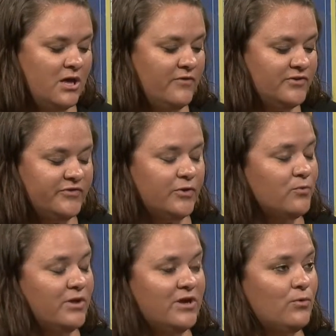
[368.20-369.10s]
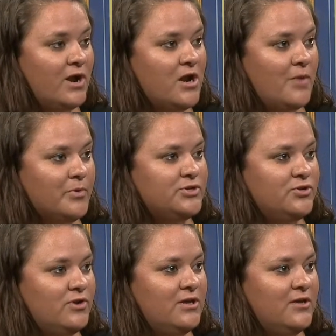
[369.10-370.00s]
it's just a really great
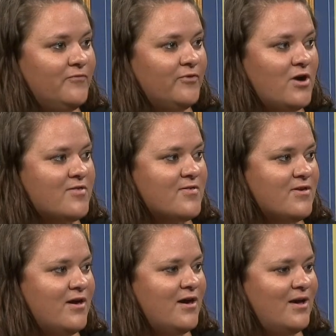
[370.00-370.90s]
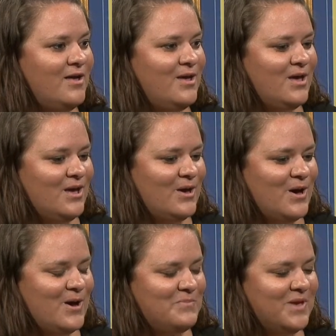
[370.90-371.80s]
opportunity for us to
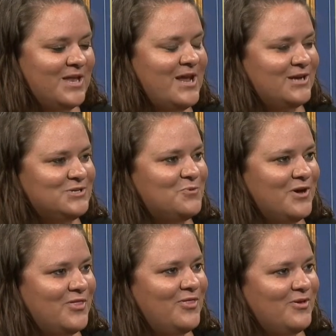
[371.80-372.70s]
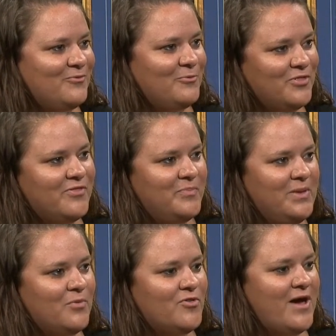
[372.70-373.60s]
connect with the
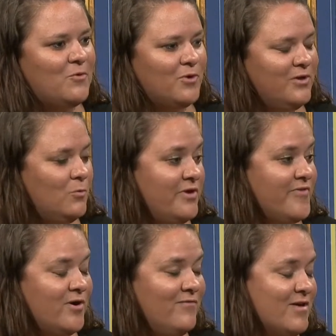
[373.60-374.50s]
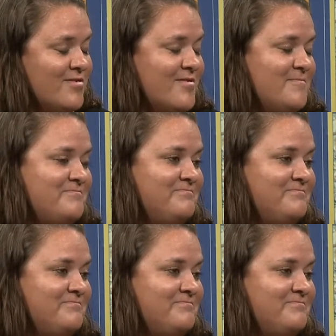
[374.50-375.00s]
people that we service.